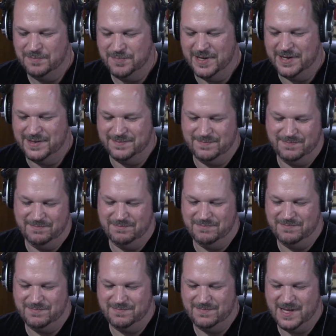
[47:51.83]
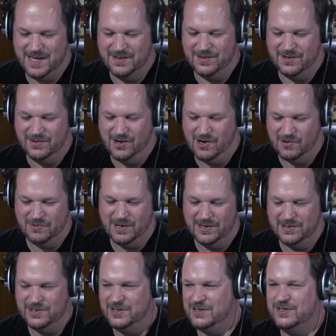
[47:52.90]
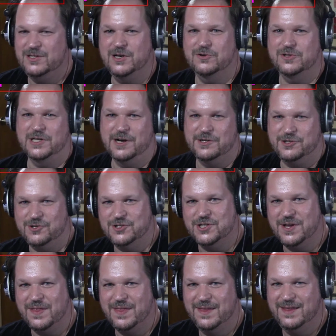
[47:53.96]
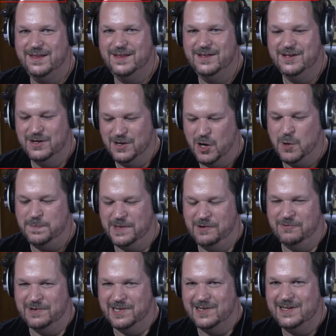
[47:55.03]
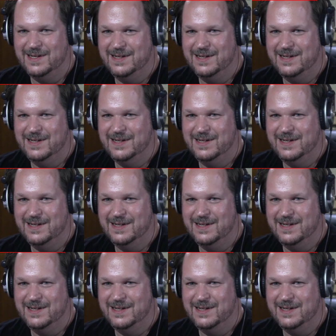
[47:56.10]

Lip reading: But in the long run, go Dodgers. Hope they win.